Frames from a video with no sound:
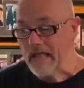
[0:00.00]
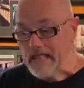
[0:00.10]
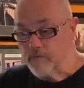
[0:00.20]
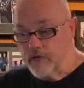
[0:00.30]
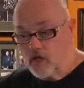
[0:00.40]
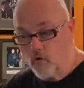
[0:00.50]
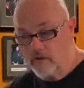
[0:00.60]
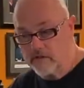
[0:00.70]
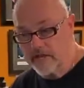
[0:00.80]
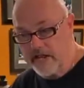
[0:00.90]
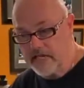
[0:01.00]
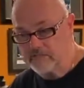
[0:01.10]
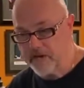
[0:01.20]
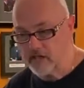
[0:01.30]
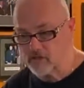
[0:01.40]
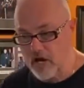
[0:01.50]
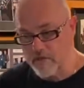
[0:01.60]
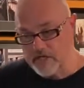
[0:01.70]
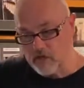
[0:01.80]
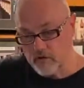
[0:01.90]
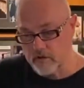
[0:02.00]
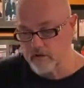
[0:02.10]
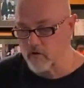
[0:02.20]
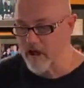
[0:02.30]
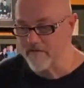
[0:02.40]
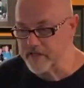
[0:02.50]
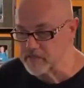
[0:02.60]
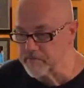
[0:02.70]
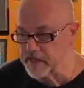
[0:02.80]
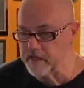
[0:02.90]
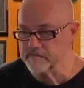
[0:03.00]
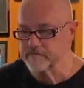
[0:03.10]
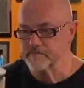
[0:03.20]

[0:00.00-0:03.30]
Then we go into the next measure and we do another gravity spin.